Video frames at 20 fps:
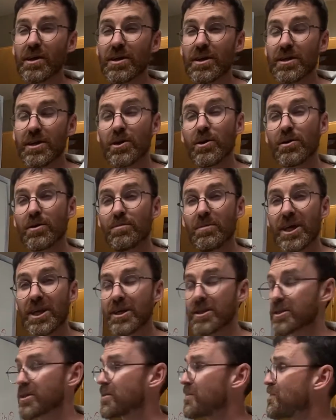and here in a
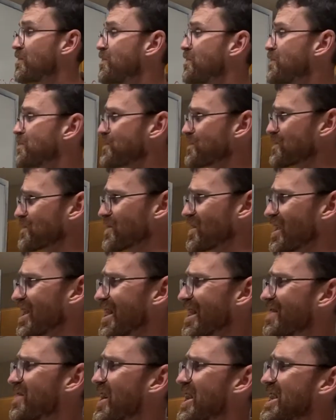minute,
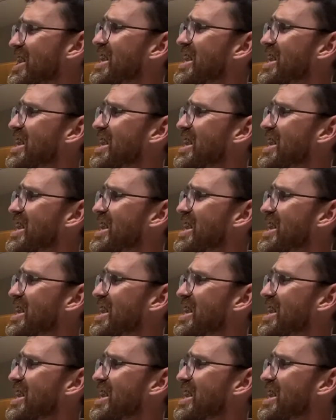that